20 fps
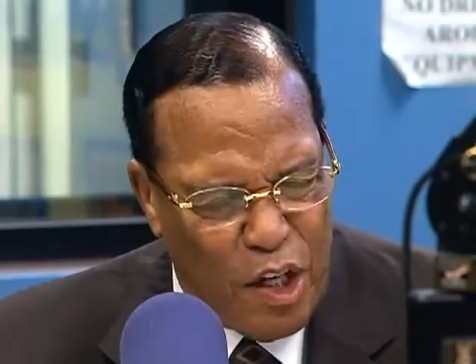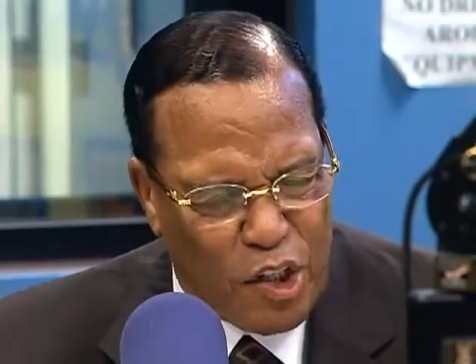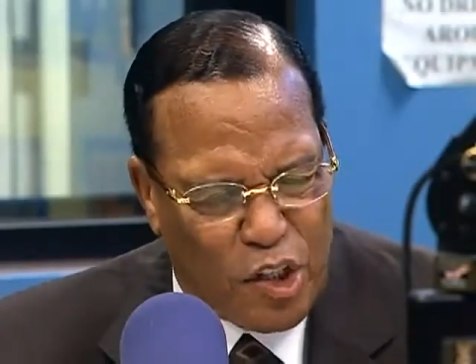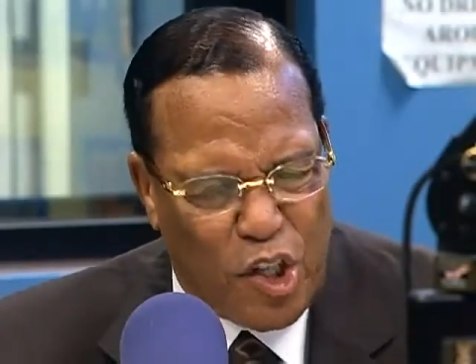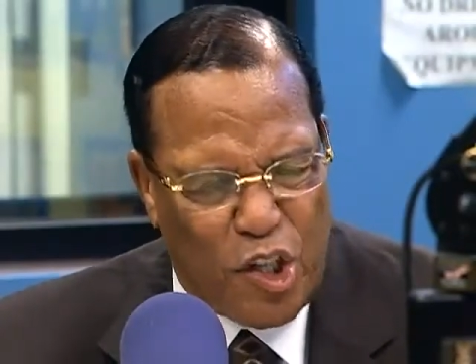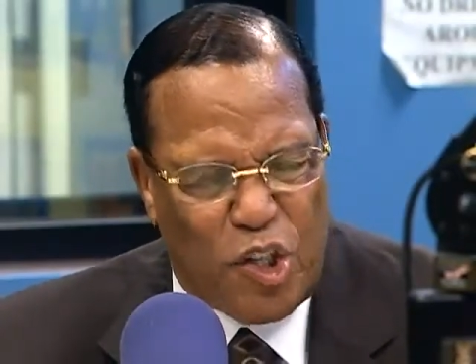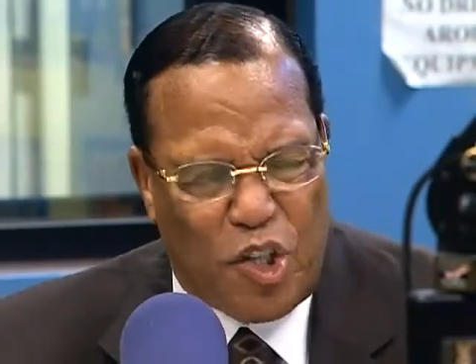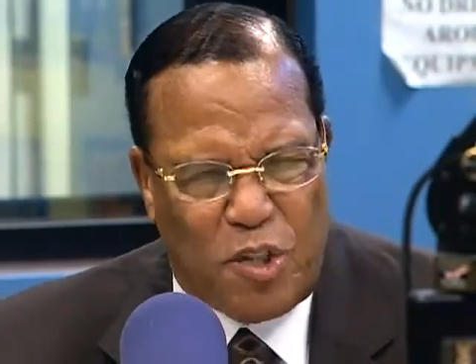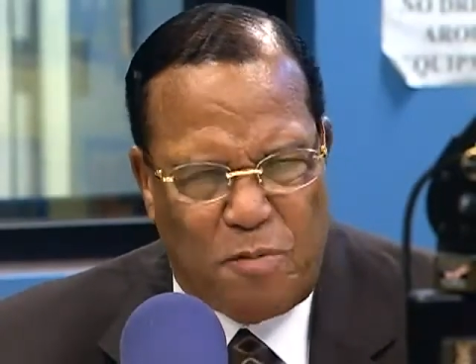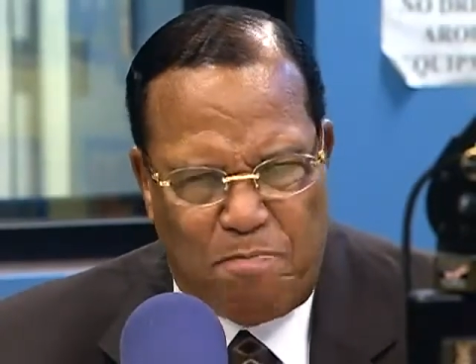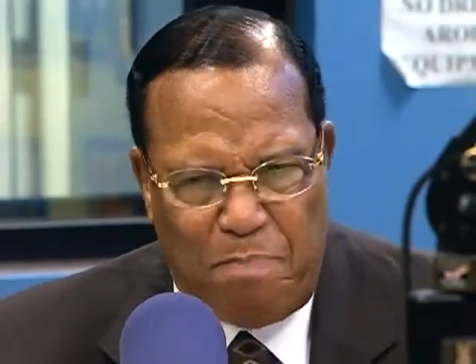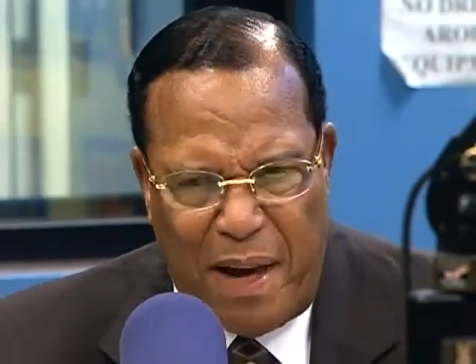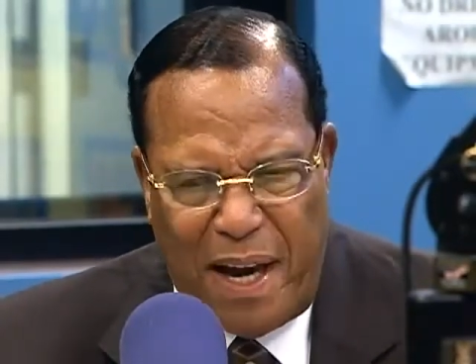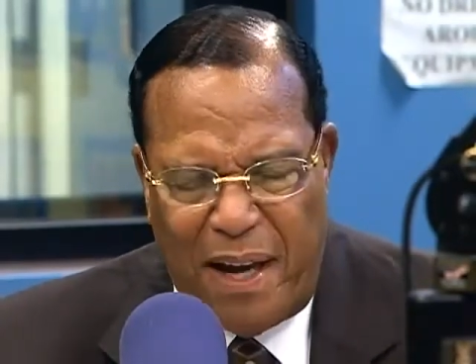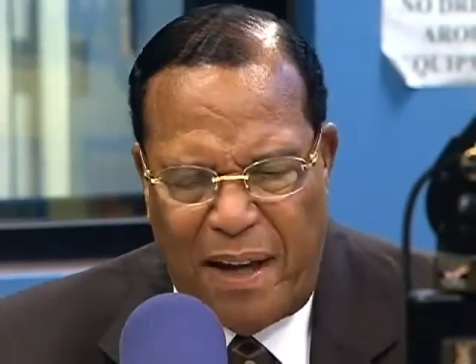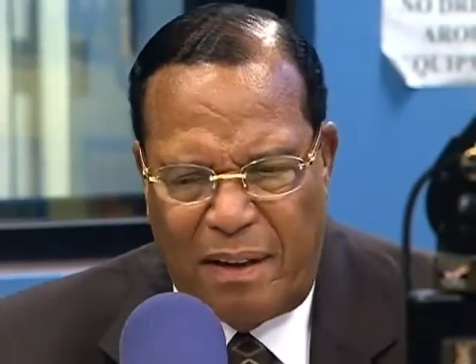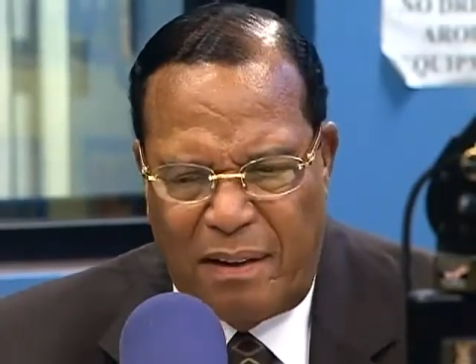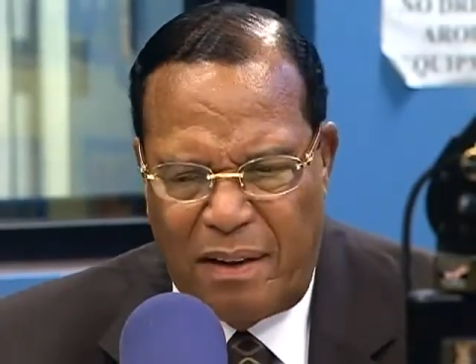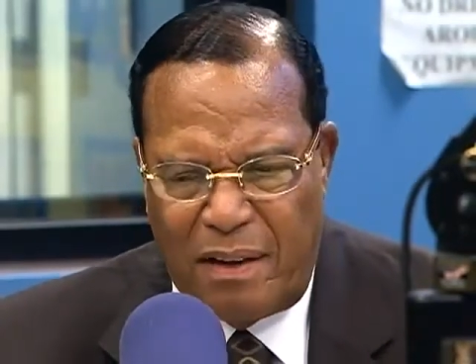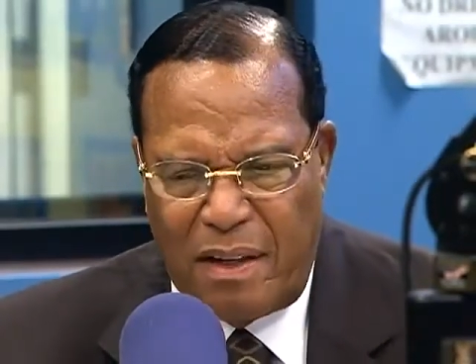to
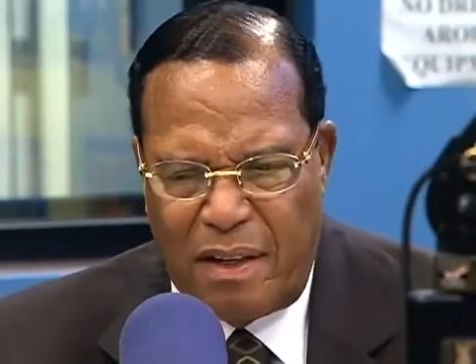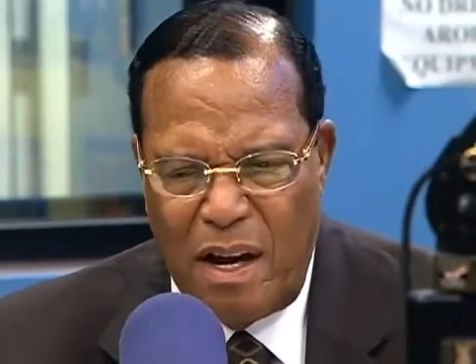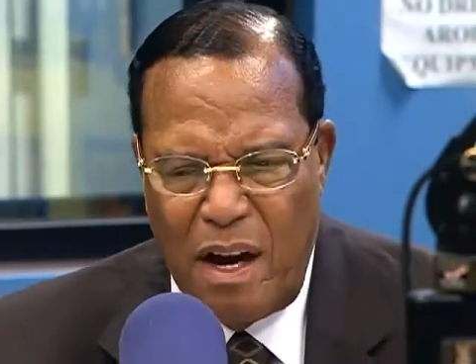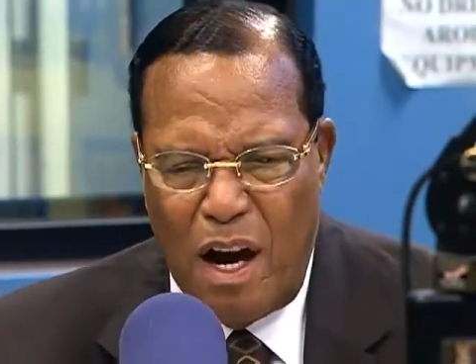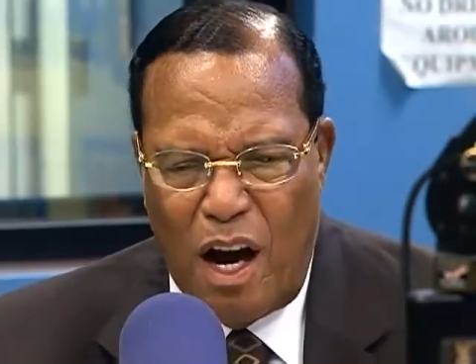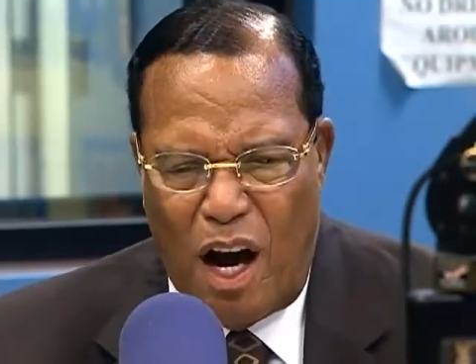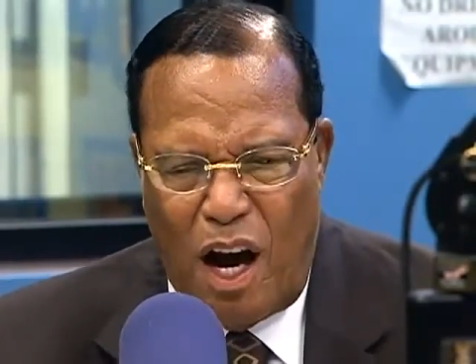spend